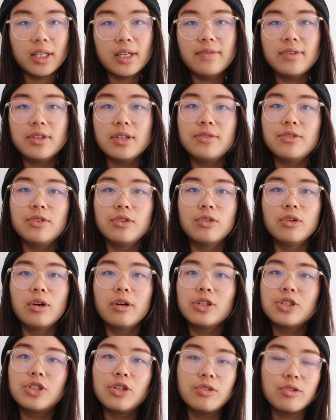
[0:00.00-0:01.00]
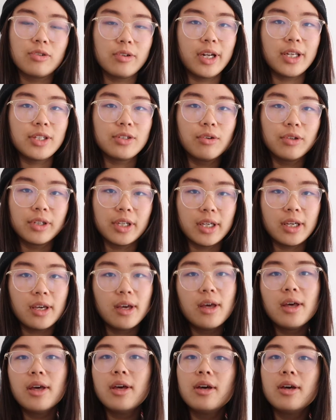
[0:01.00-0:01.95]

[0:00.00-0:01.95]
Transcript: even if you're not a tutor on italki,